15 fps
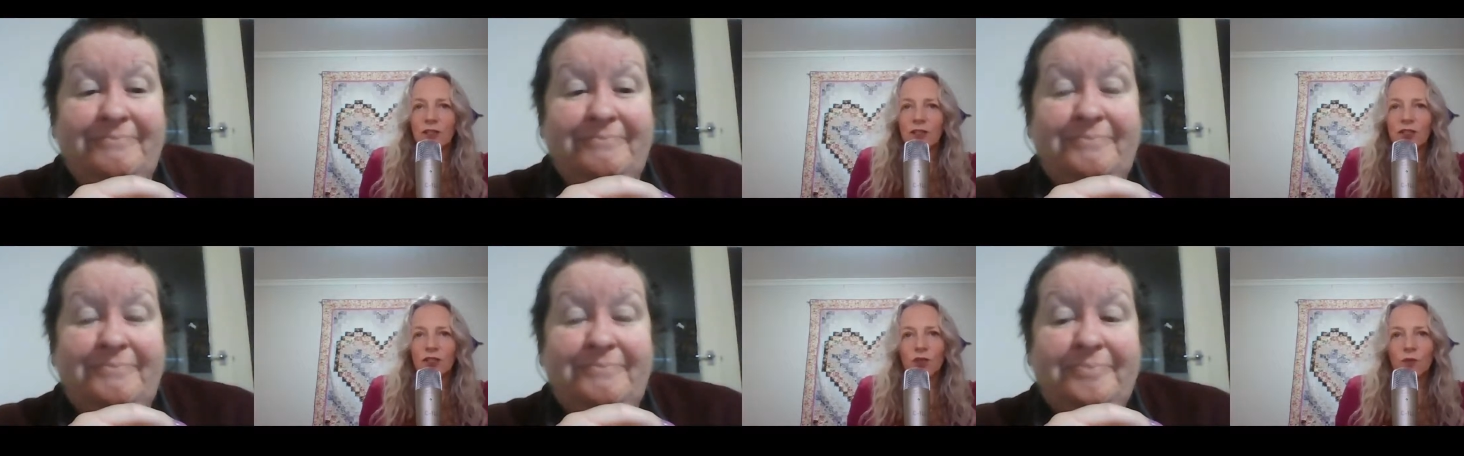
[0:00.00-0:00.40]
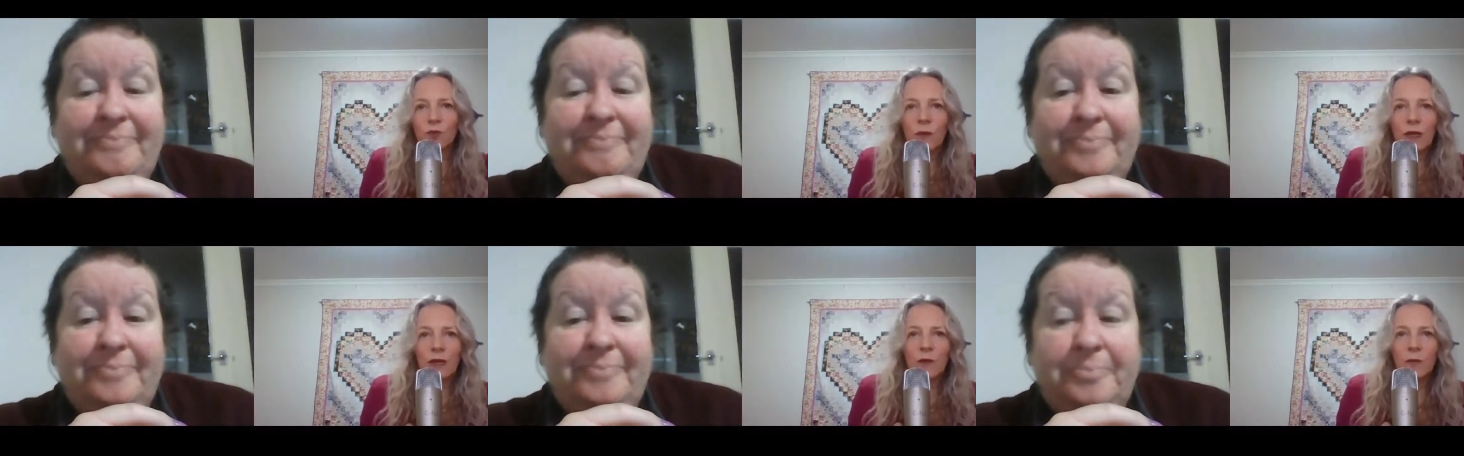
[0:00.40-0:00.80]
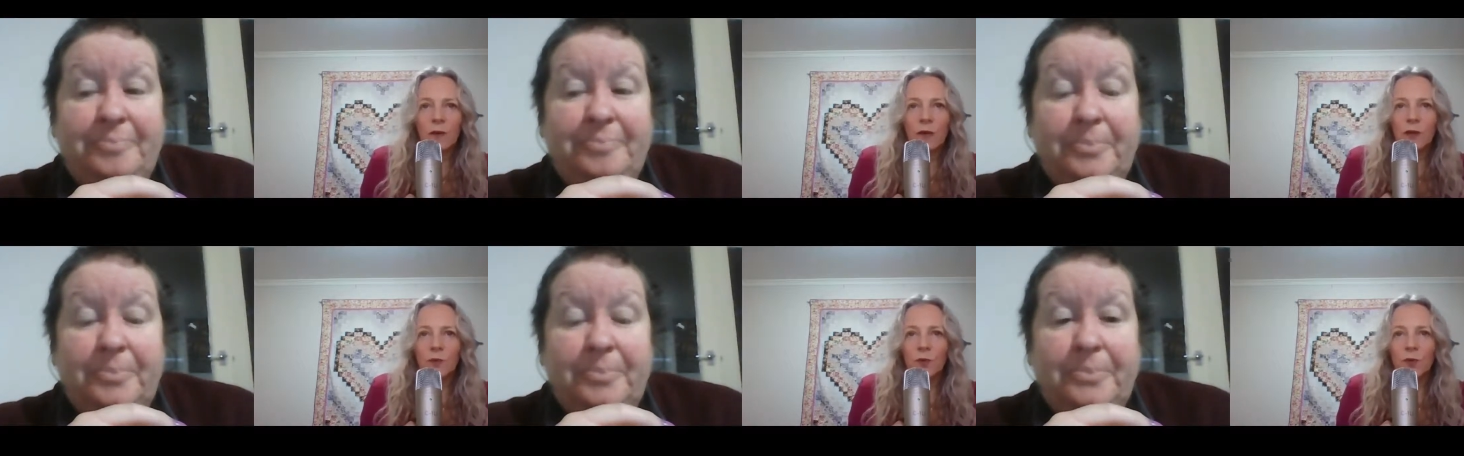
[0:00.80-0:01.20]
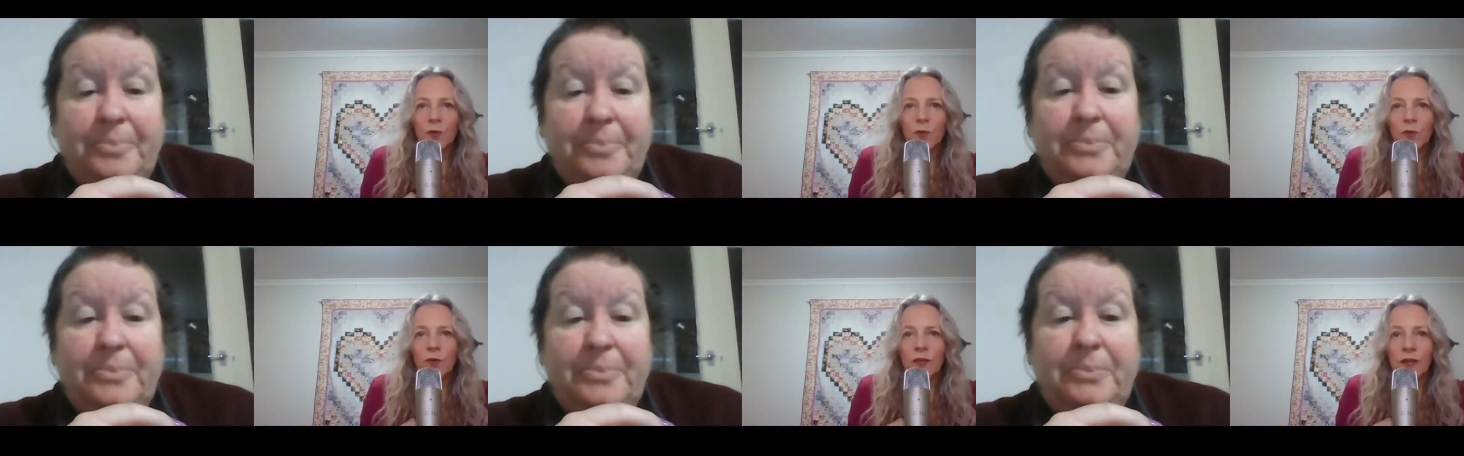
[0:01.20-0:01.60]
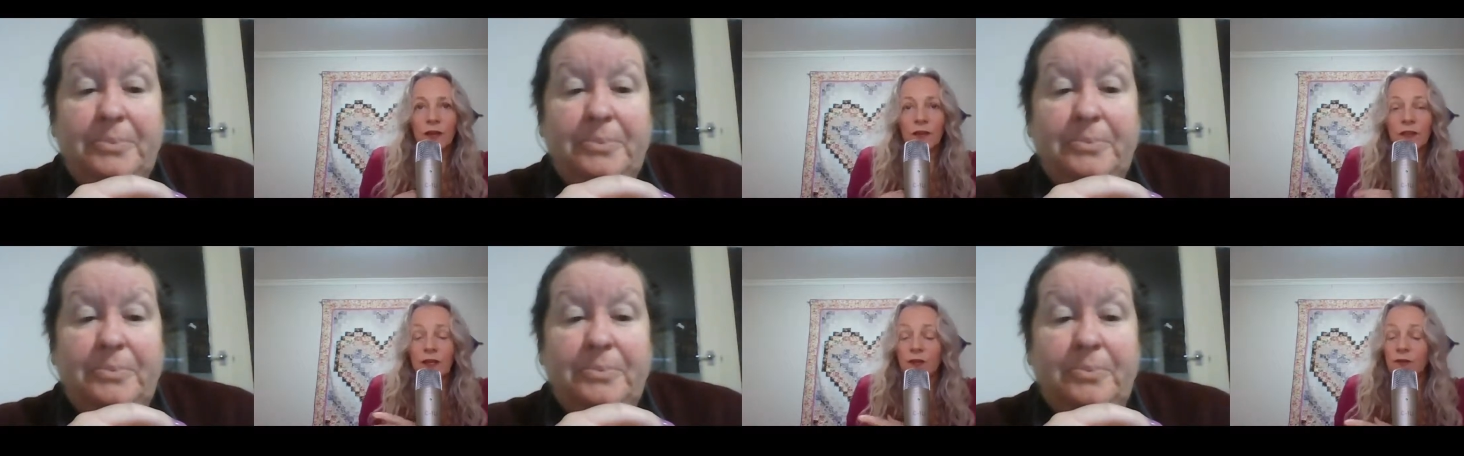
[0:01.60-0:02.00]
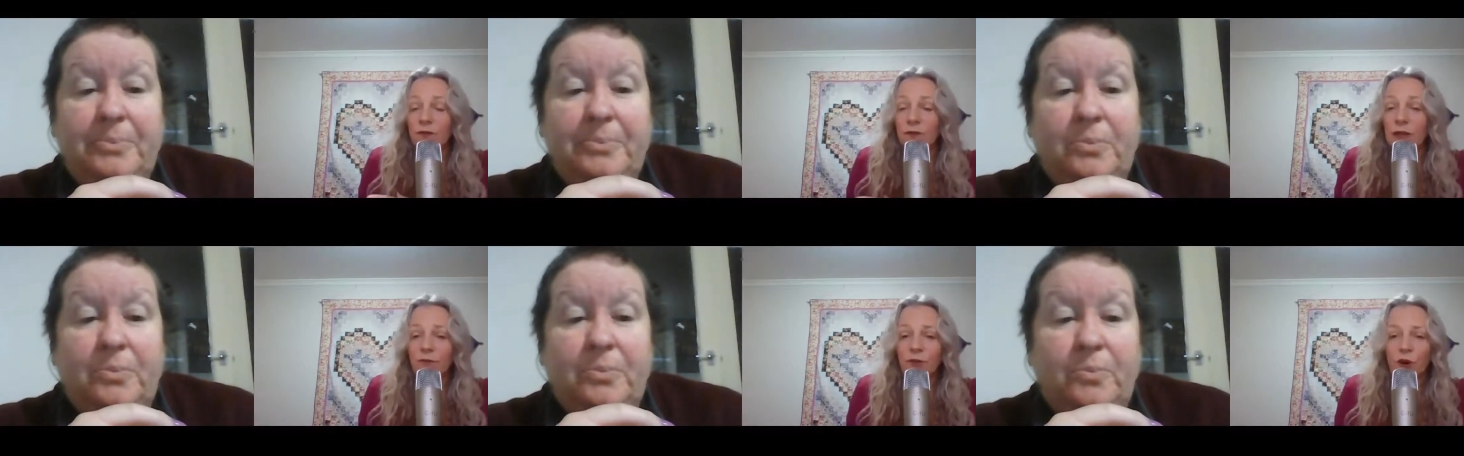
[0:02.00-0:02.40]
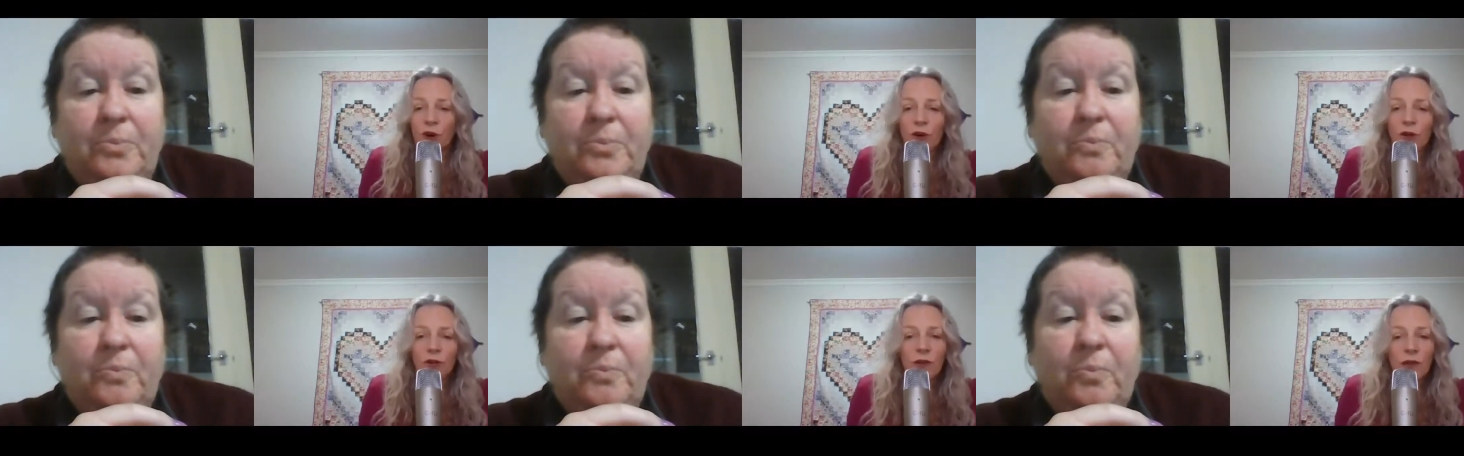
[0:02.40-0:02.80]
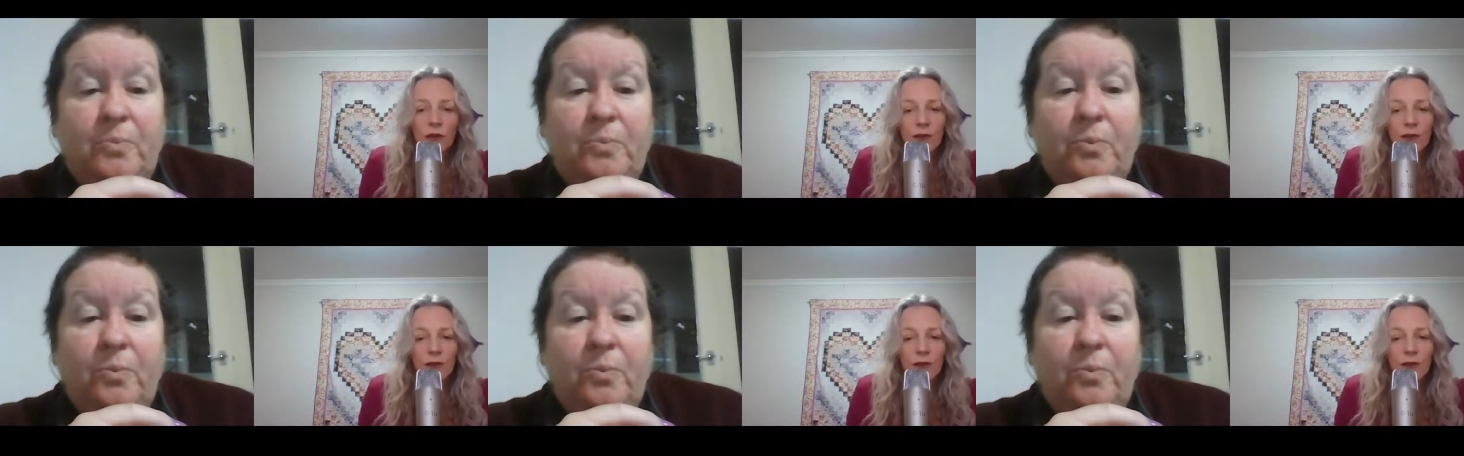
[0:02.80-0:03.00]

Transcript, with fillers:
Speaker 1: too many people. They they've gone